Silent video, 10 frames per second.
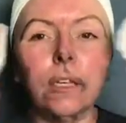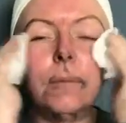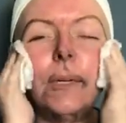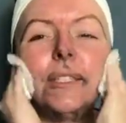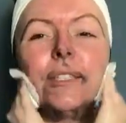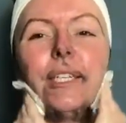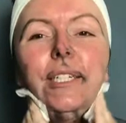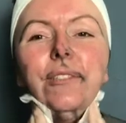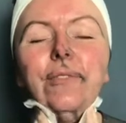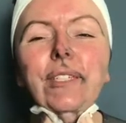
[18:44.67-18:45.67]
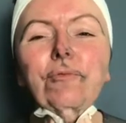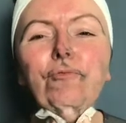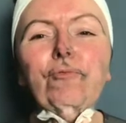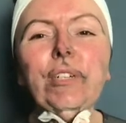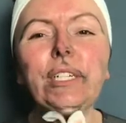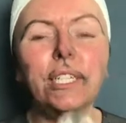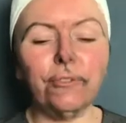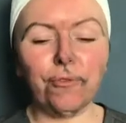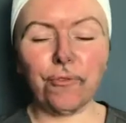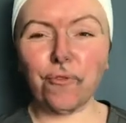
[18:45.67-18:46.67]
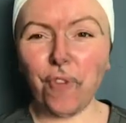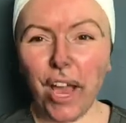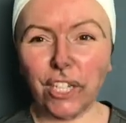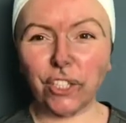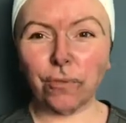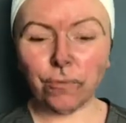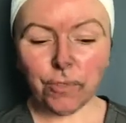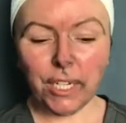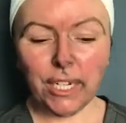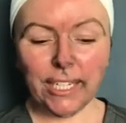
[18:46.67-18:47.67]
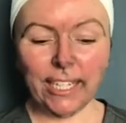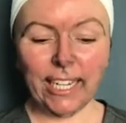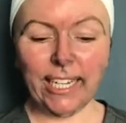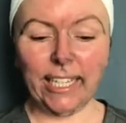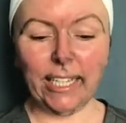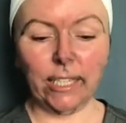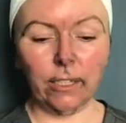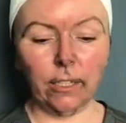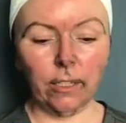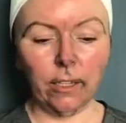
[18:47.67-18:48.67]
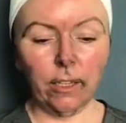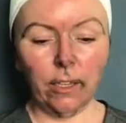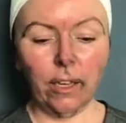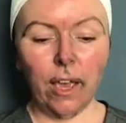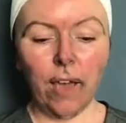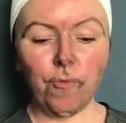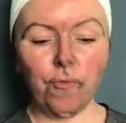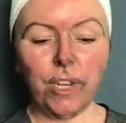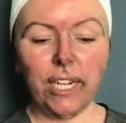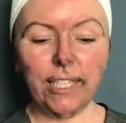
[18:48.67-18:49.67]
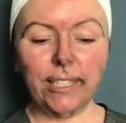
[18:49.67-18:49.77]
My skin is feeling really fresh and really clean and really